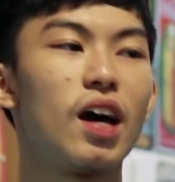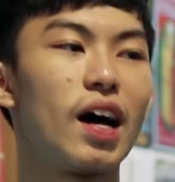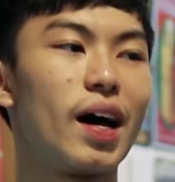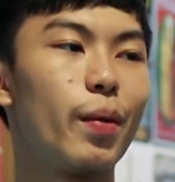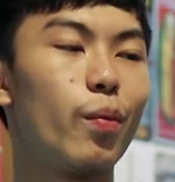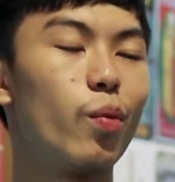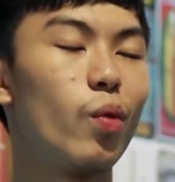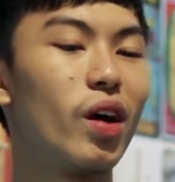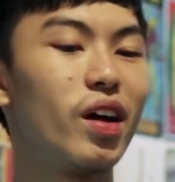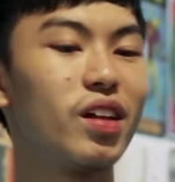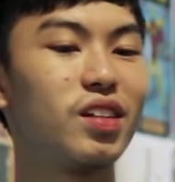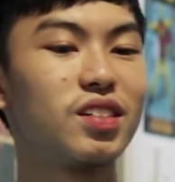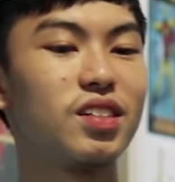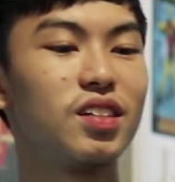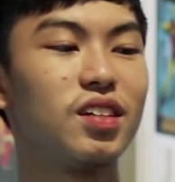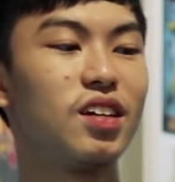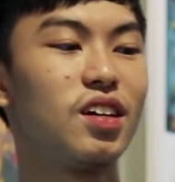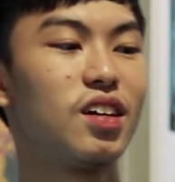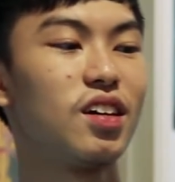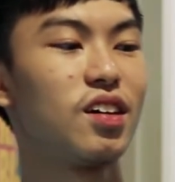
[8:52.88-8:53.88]
I want
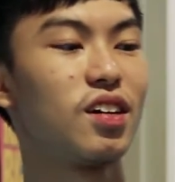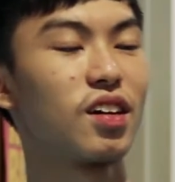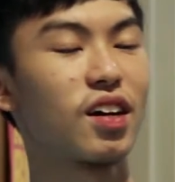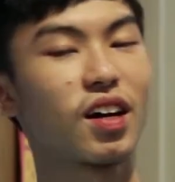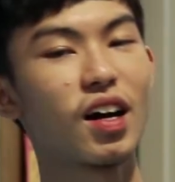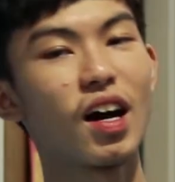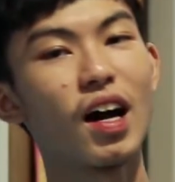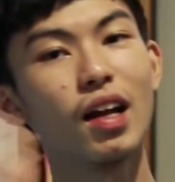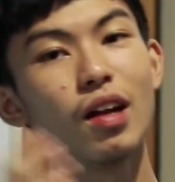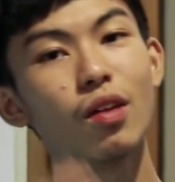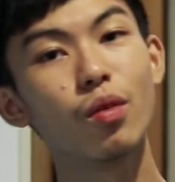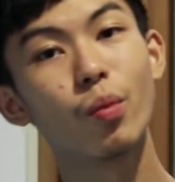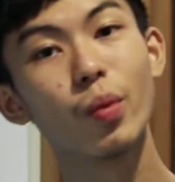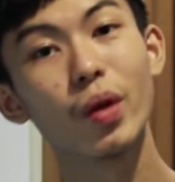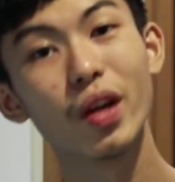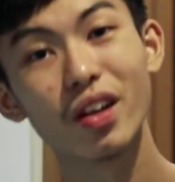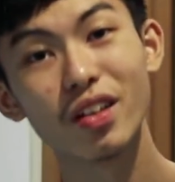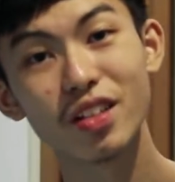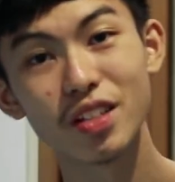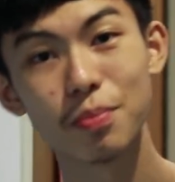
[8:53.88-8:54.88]
color
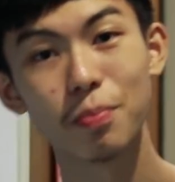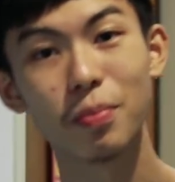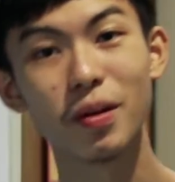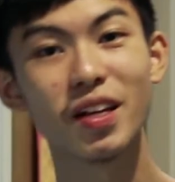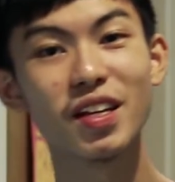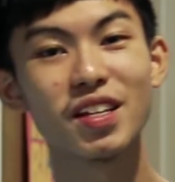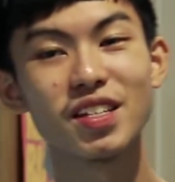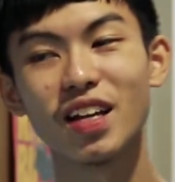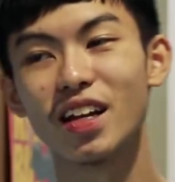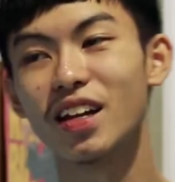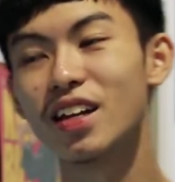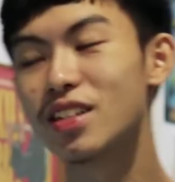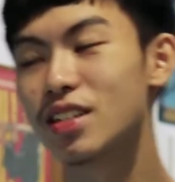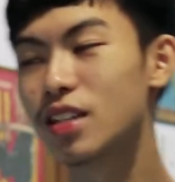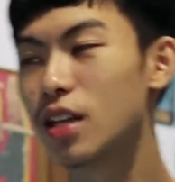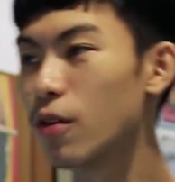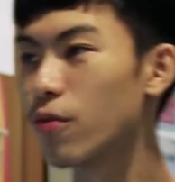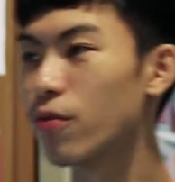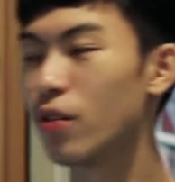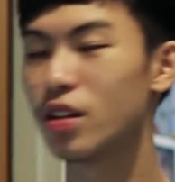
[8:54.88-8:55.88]
wheels. Please at
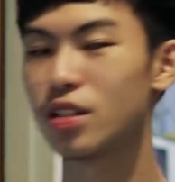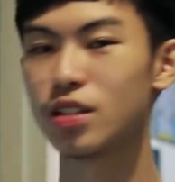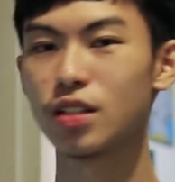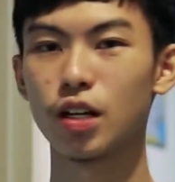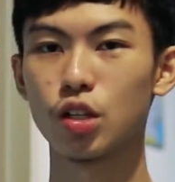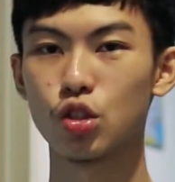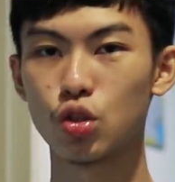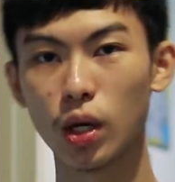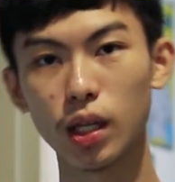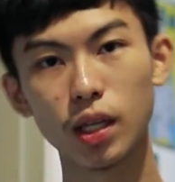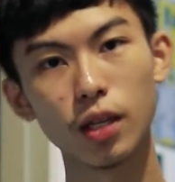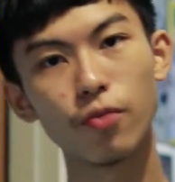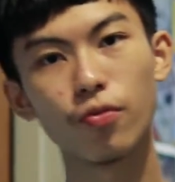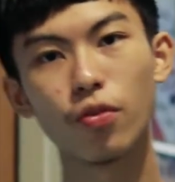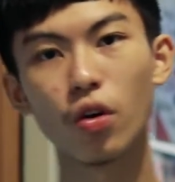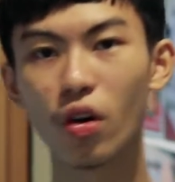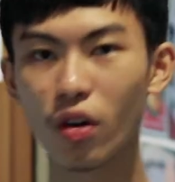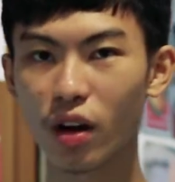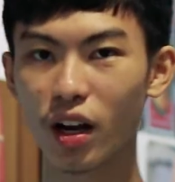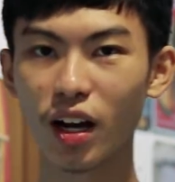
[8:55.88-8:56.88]
least give us like
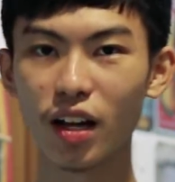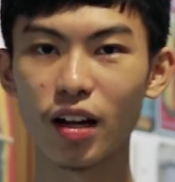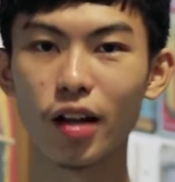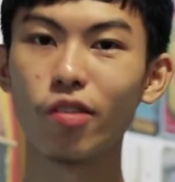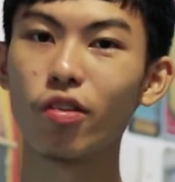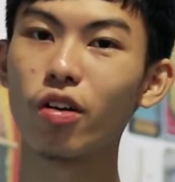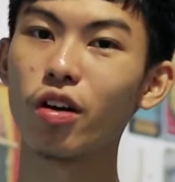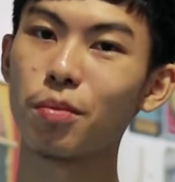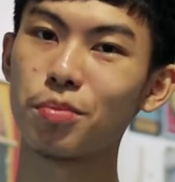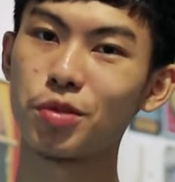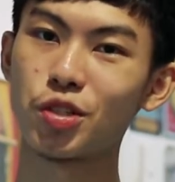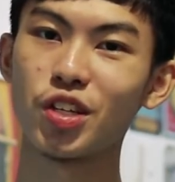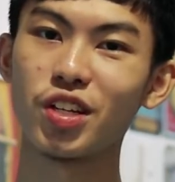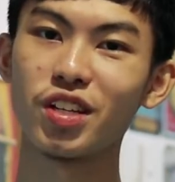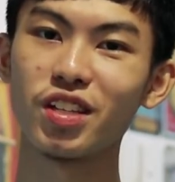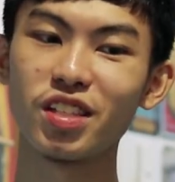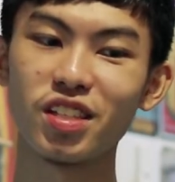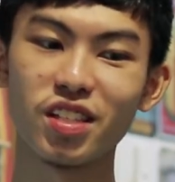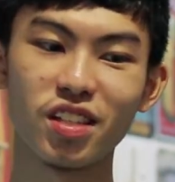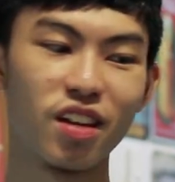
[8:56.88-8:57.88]
24 color
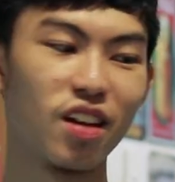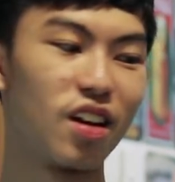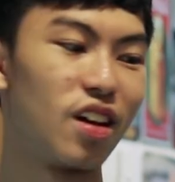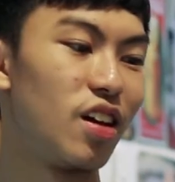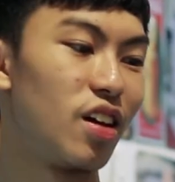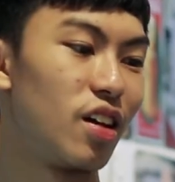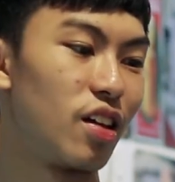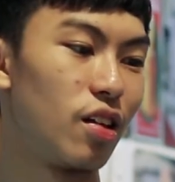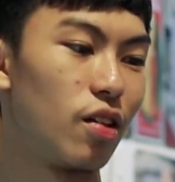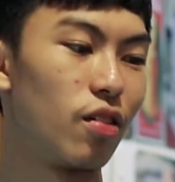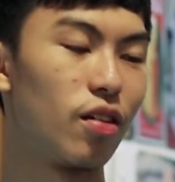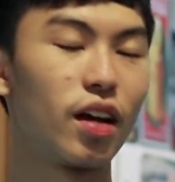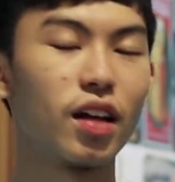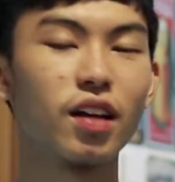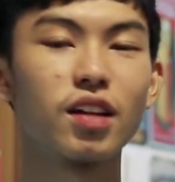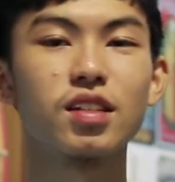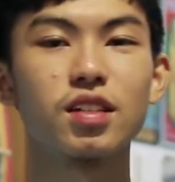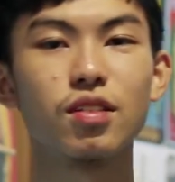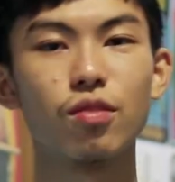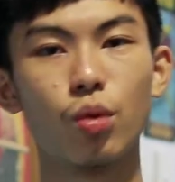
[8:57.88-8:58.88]
options. Let
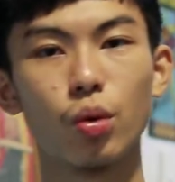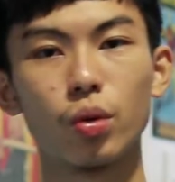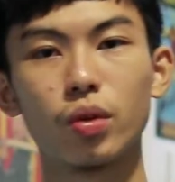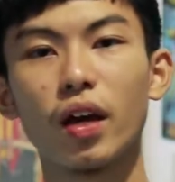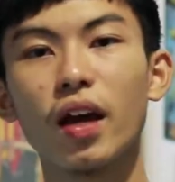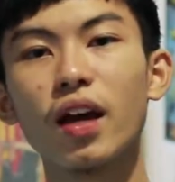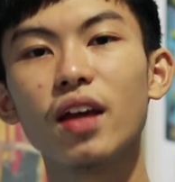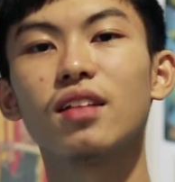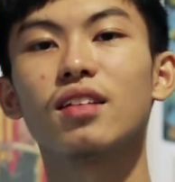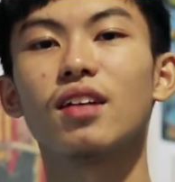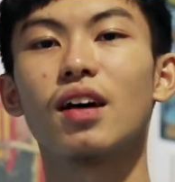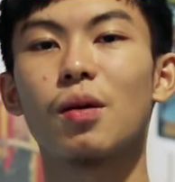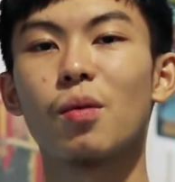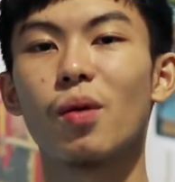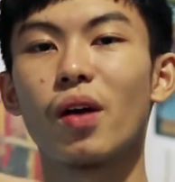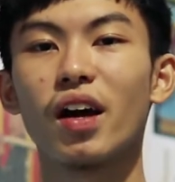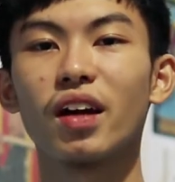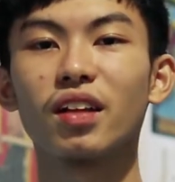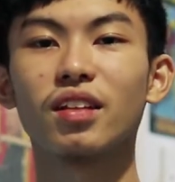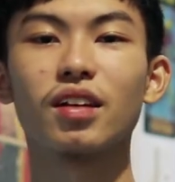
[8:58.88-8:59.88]
us rotate
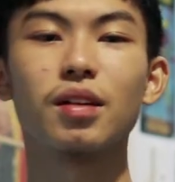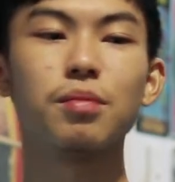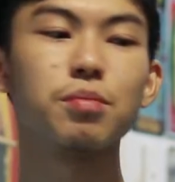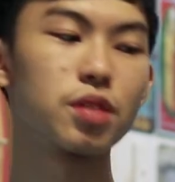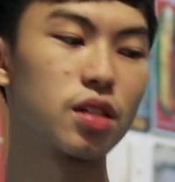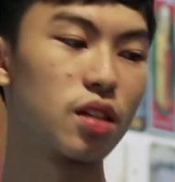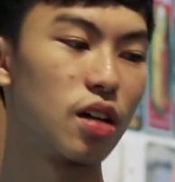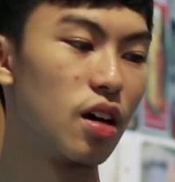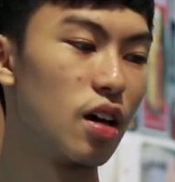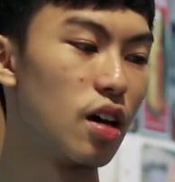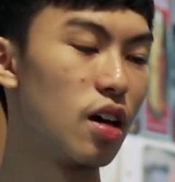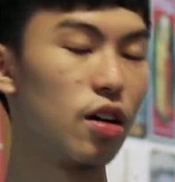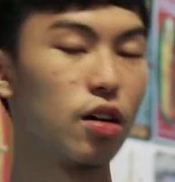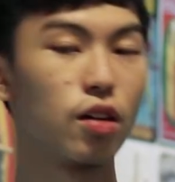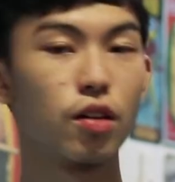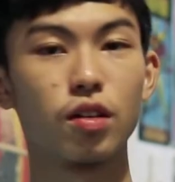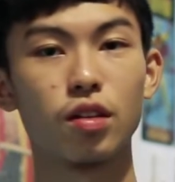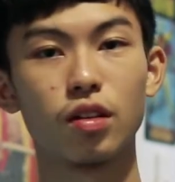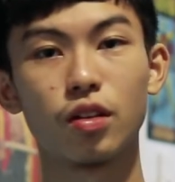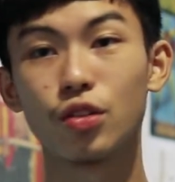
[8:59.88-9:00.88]
our items
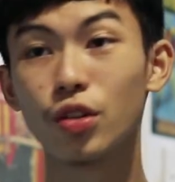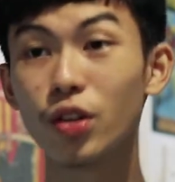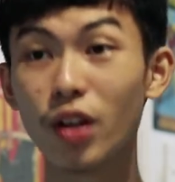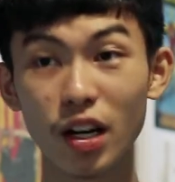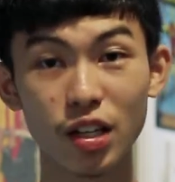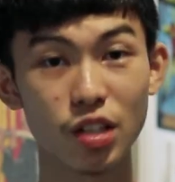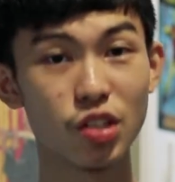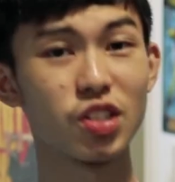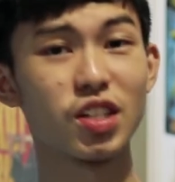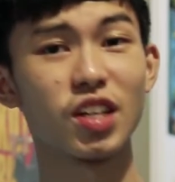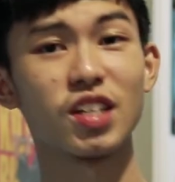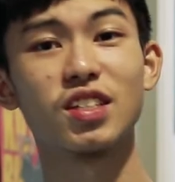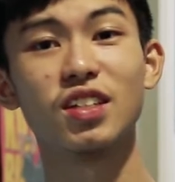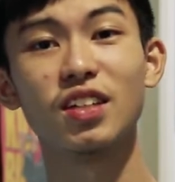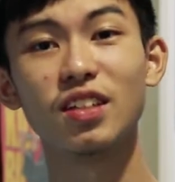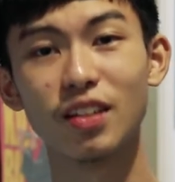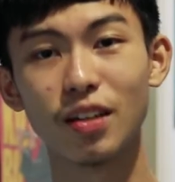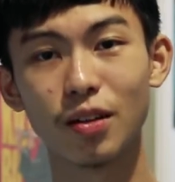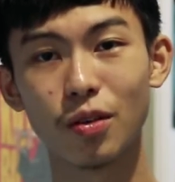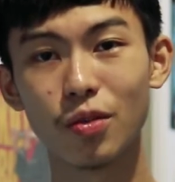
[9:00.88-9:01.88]

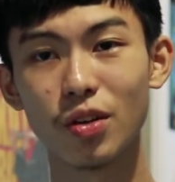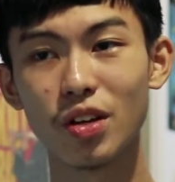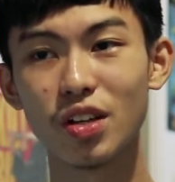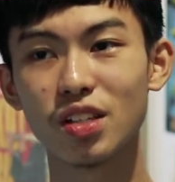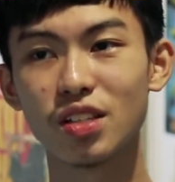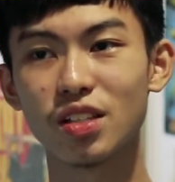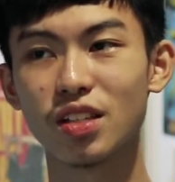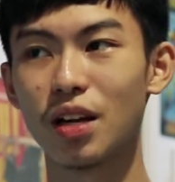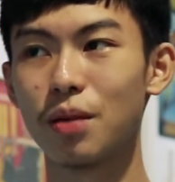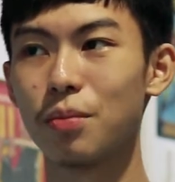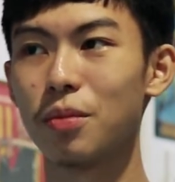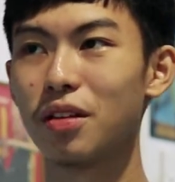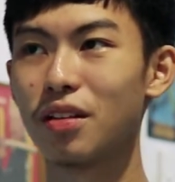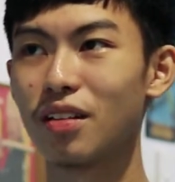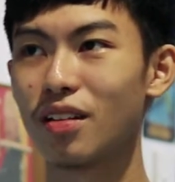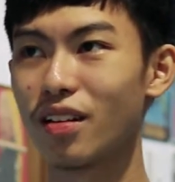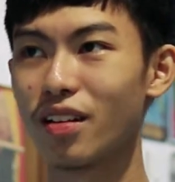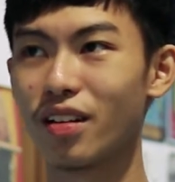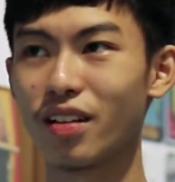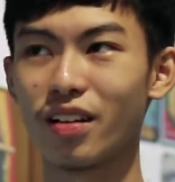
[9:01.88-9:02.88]
360 degrees. I
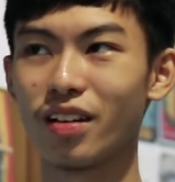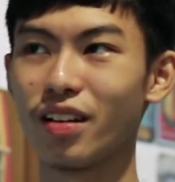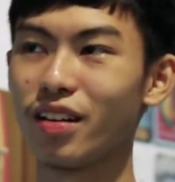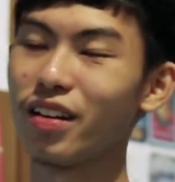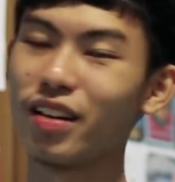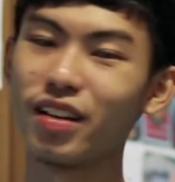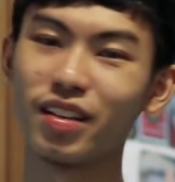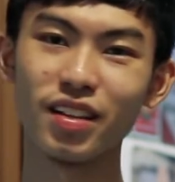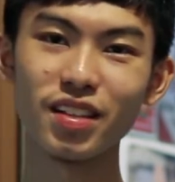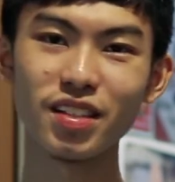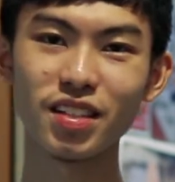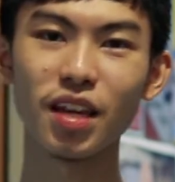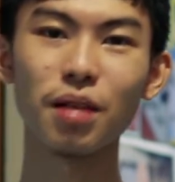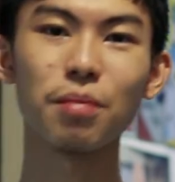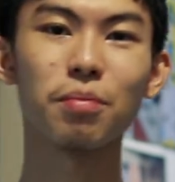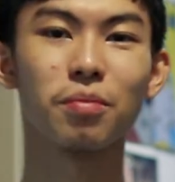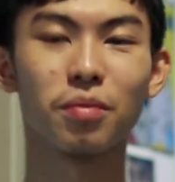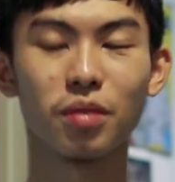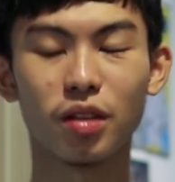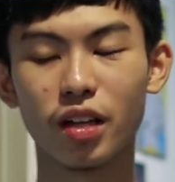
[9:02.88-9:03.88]
mean, this
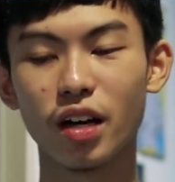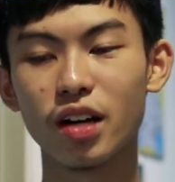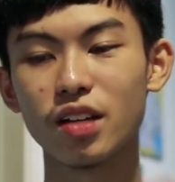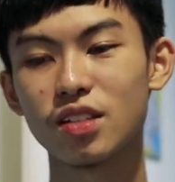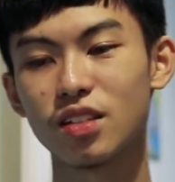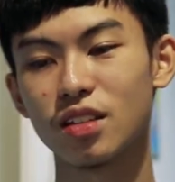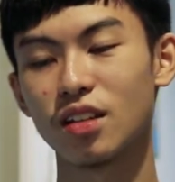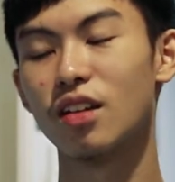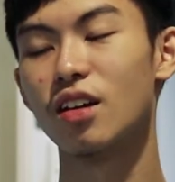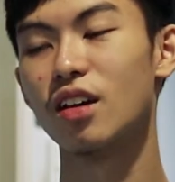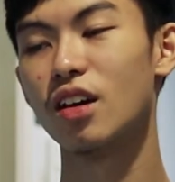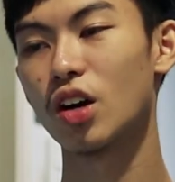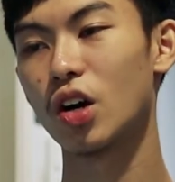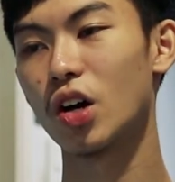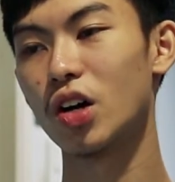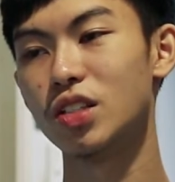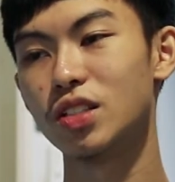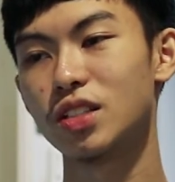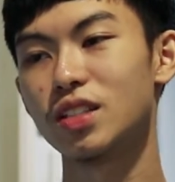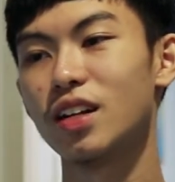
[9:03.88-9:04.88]
game does
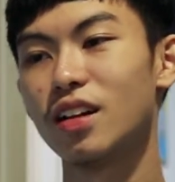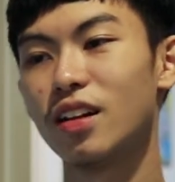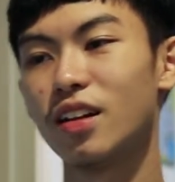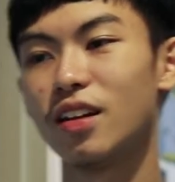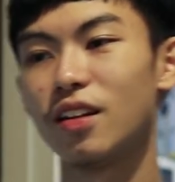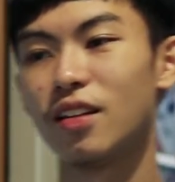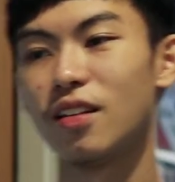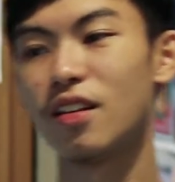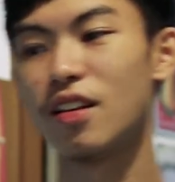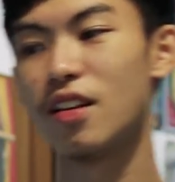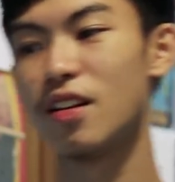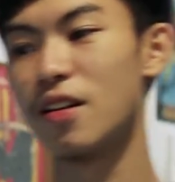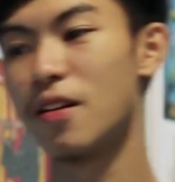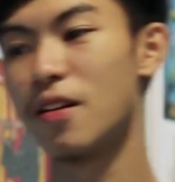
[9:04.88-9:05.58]
constantly